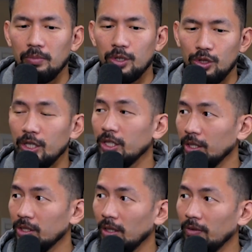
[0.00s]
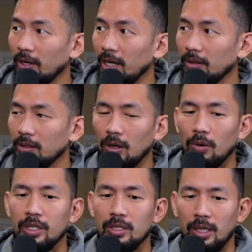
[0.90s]
stretching yourself, right?
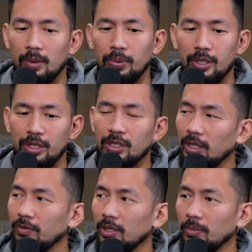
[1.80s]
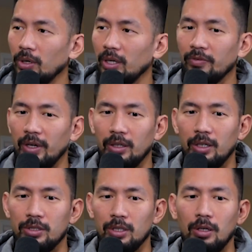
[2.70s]
Always like pushing yourself to the point of
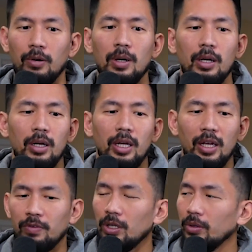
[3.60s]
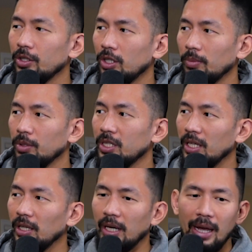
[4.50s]
failure. So if you're doing a dribble,
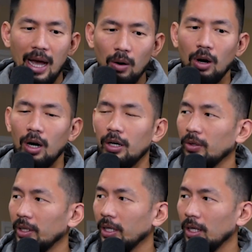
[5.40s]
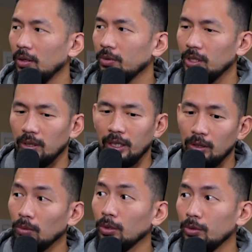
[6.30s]
see like how hard you can go till like
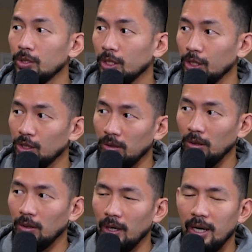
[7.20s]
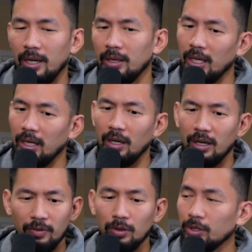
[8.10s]
you lose control, right? And then
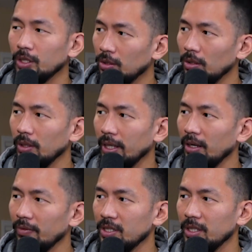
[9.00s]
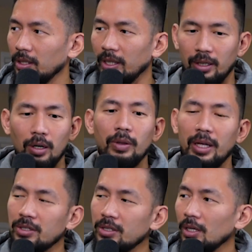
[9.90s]
if you lose control, like obviously you're like, oh,
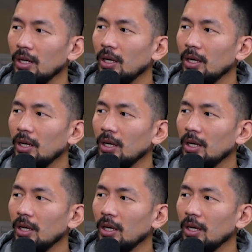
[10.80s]
that's